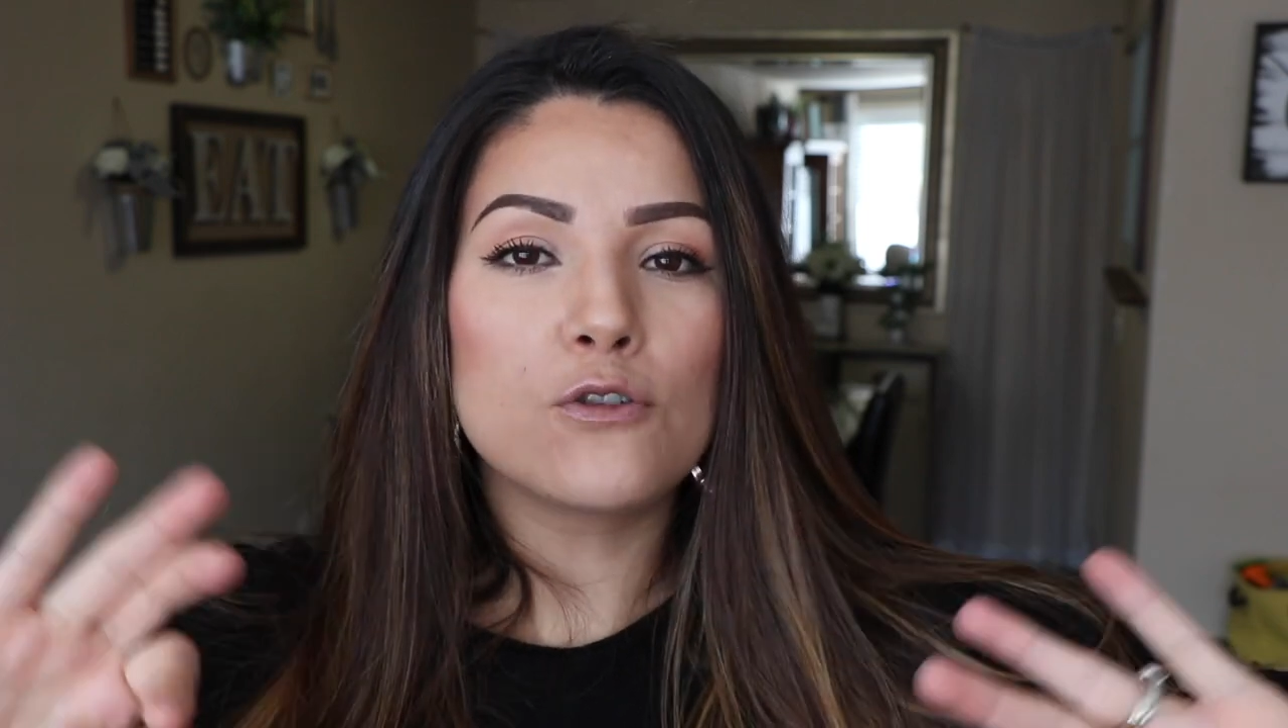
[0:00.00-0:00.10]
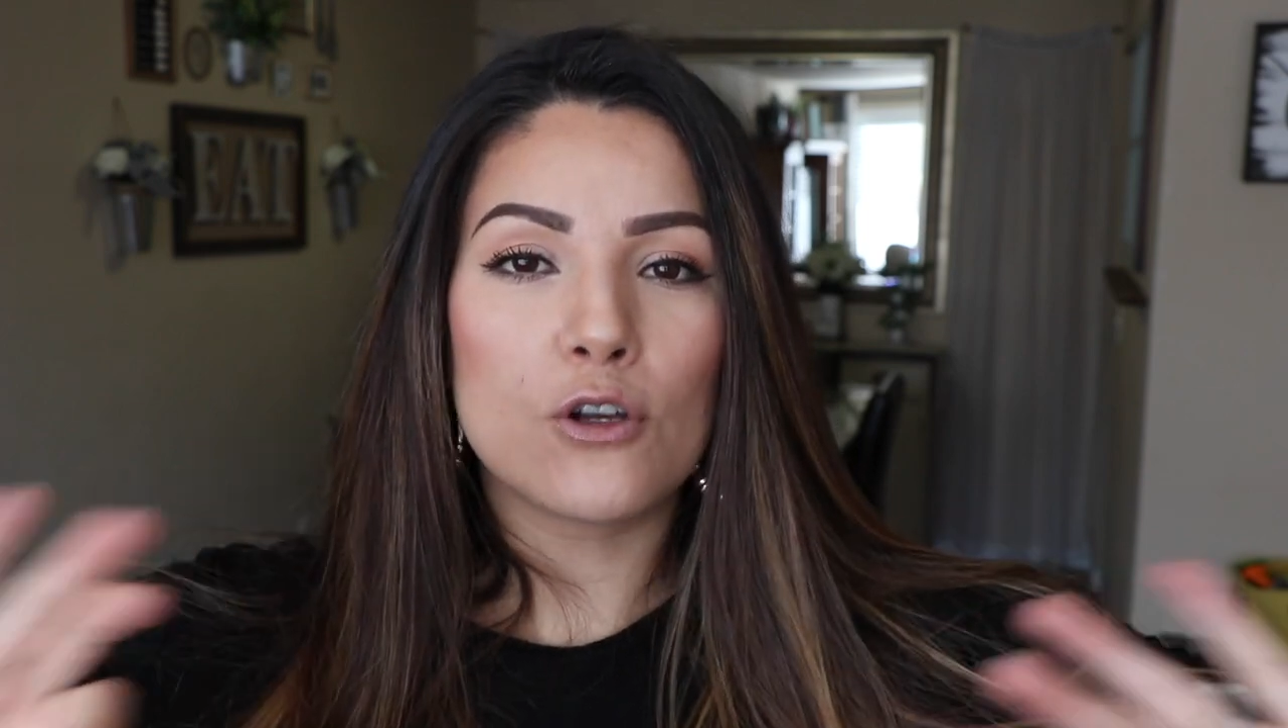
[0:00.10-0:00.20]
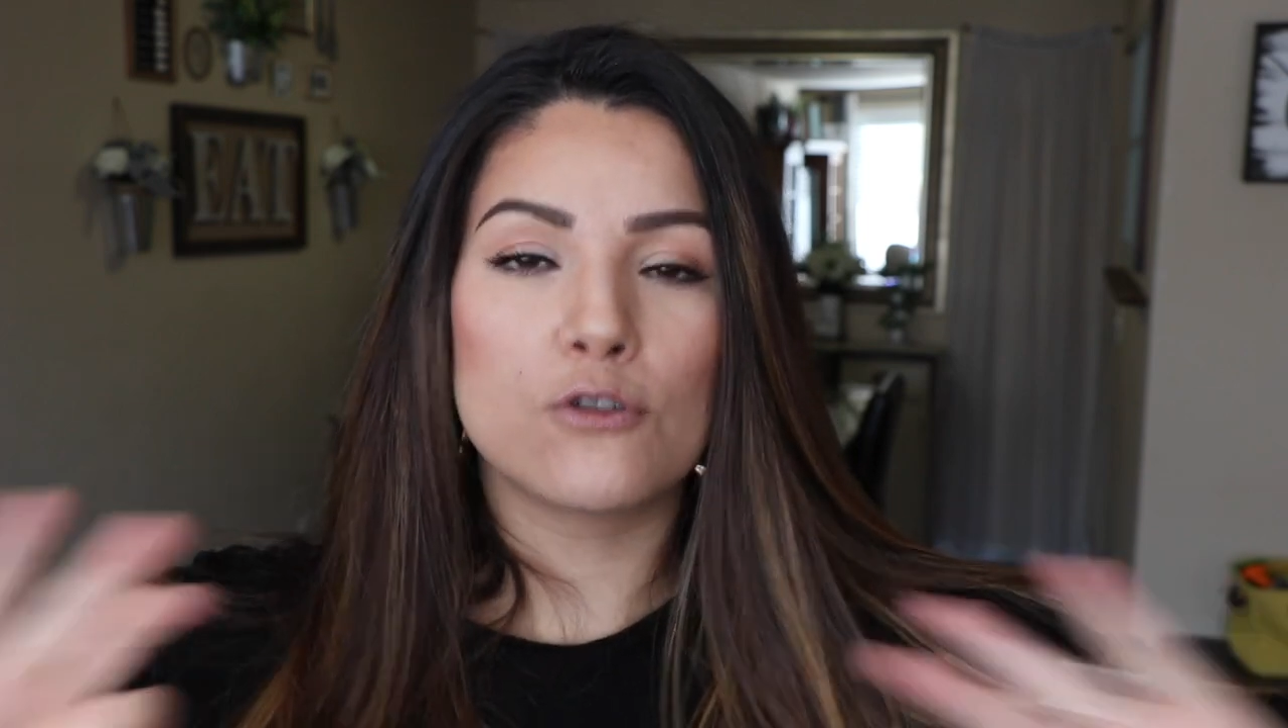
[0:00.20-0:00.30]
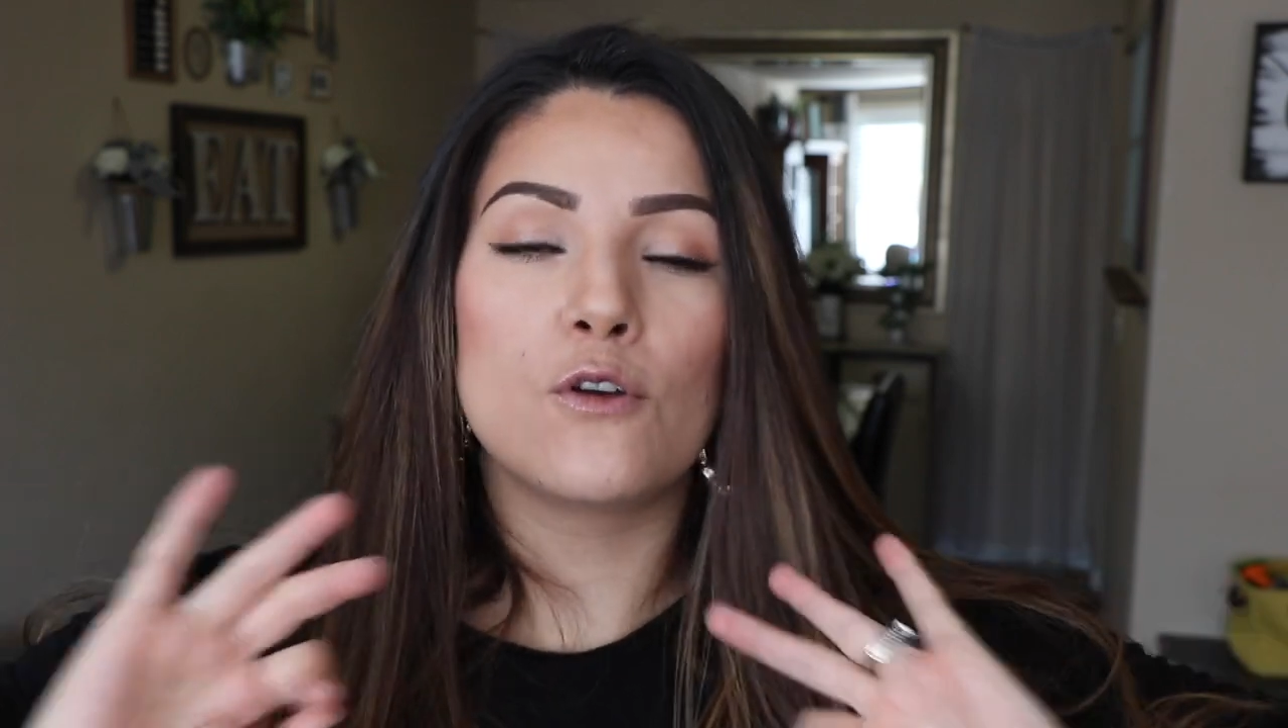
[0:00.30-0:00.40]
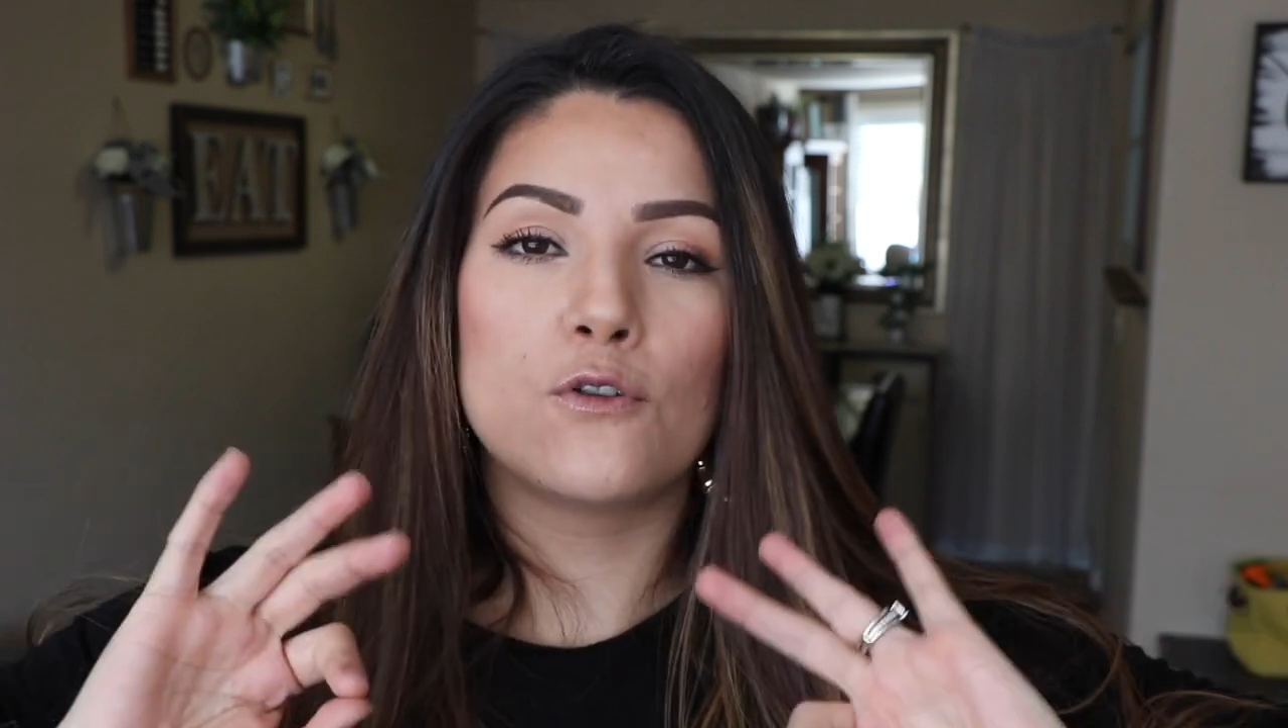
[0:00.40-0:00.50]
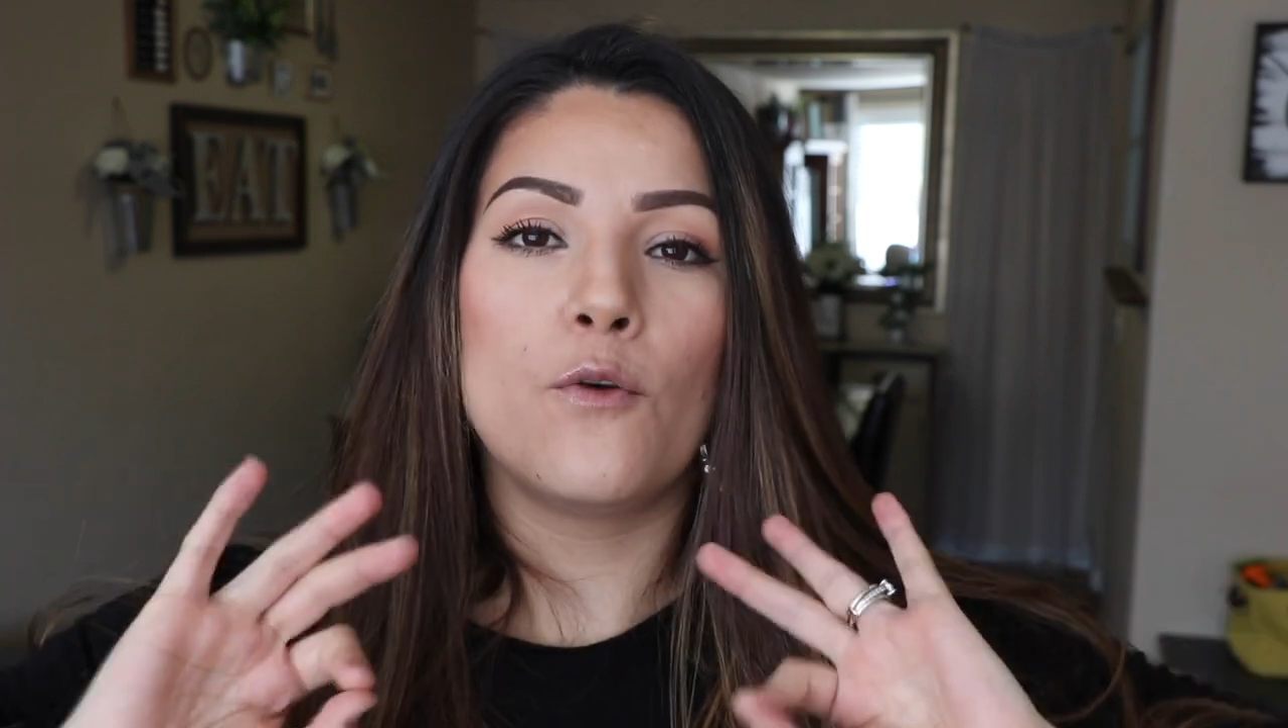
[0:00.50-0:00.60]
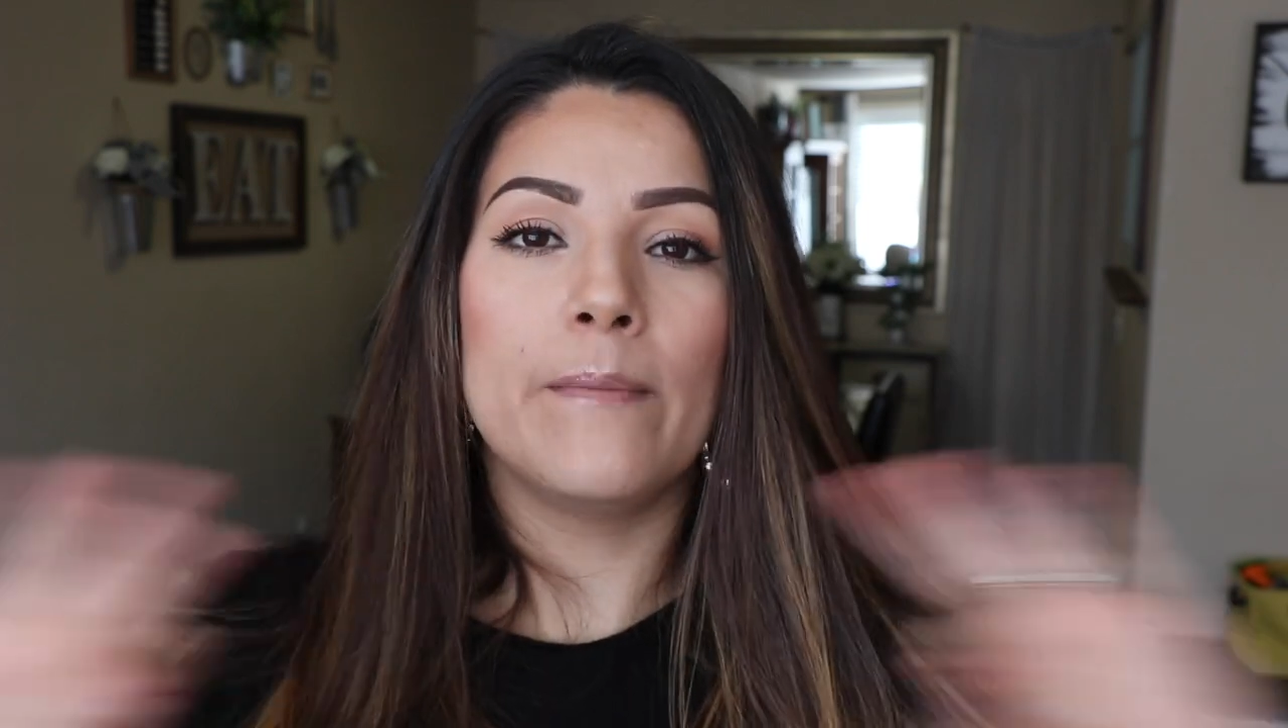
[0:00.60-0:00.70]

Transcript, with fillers: so, so, so